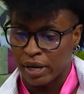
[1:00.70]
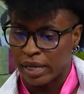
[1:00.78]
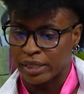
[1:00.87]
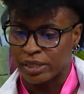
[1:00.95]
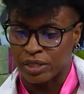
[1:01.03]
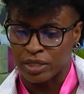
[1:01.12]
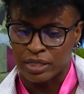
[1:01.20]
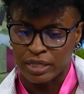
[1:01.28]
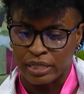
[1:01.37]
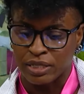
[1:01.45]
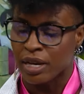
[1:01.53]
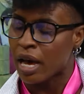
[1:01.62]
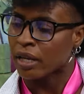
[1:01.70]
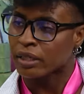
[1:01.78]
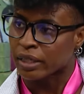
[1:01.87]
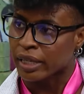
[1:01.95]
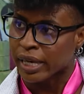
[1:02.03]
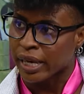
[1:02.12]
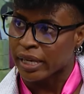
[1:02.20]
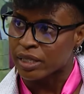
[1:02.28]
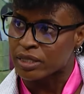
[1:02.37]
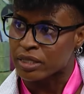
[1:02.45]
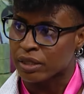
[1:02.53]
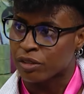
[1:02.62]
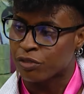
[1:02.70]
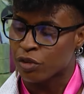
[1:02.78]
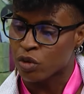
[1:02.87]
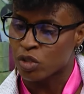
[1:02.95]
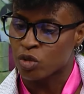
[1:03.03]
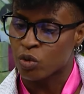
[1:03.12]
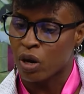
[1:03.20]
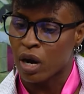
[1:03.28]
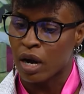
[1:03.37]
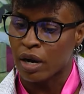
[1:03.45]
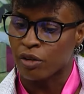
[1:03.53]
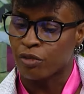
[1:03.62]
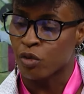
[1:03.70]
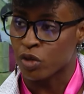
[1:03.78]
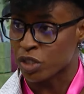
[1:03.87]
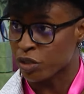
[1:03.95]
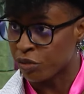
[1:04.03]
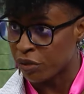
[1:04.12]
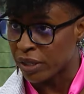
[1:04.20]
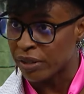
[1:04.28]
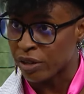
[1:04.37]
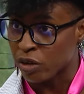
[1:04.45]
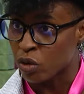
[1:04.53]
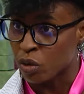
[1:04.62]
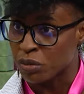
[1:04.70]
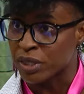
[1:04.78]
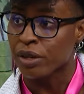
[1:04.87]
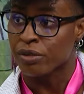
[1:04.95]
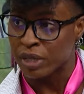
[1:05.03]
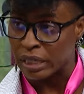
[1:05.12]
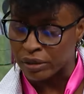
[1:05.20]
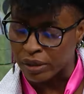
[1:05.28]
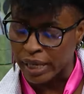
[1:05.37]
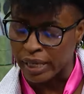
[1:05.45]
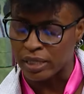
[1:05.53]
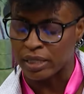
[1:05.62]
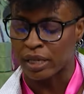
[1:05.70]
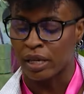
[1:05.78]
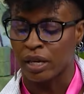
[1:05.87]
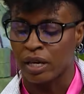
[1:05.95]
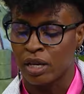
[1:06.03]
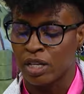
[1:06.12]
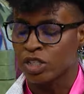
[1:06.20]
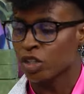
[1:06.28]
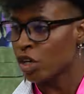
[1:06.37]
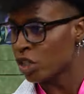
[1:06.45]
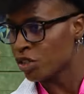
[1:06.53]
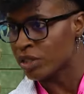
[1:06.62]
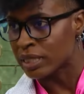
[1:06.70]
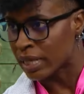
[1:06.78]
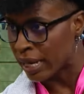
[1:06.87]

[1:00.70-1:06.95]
really just is not the case. Uh, folks who are forced to flee their homes, they're relocating to countries